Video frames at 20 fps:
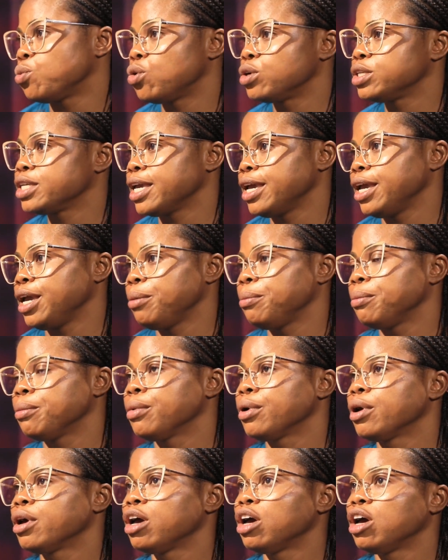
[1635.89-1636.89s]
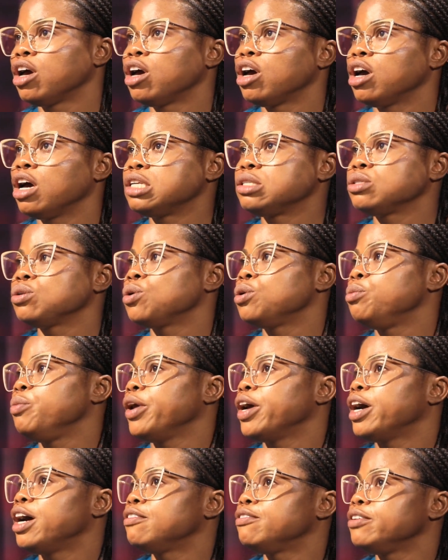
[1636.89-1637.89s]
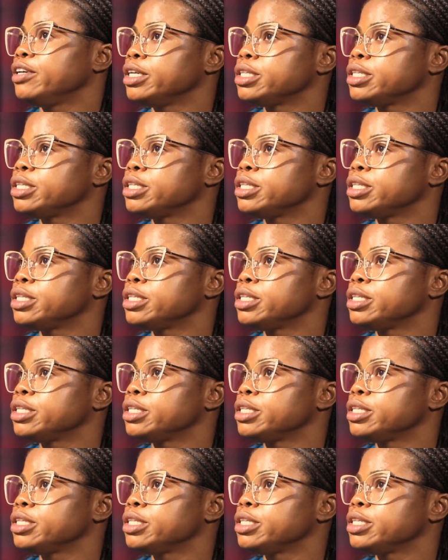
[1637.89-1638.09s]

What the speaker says: world came. As God may have